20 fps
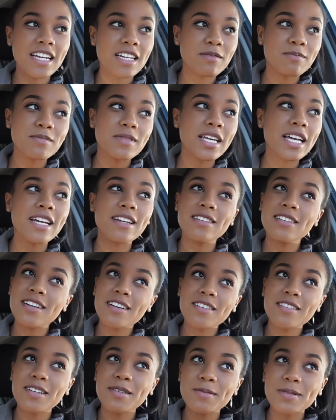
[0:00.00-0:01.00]
And I'm like,
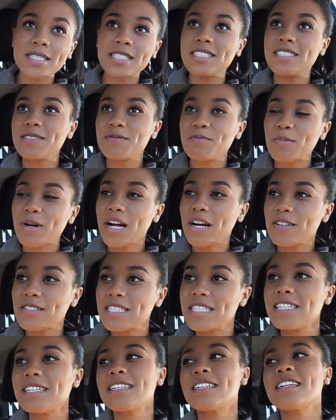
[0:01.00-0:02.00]
no, I'm just
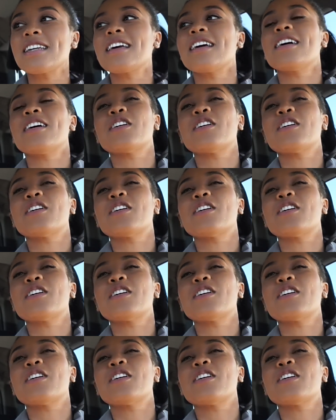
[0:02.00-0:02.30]
browsing.